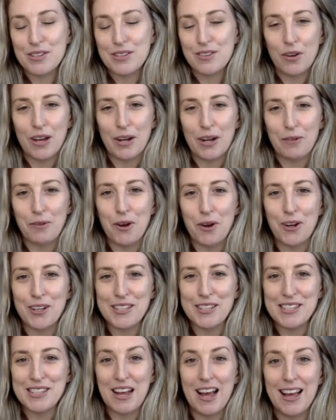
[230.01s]
not kind of
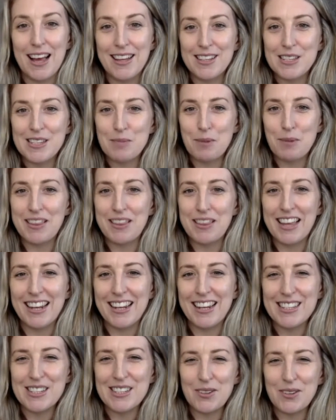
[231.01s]
rocket science, but then
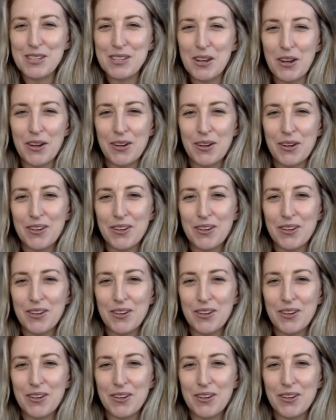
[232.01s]
it's also,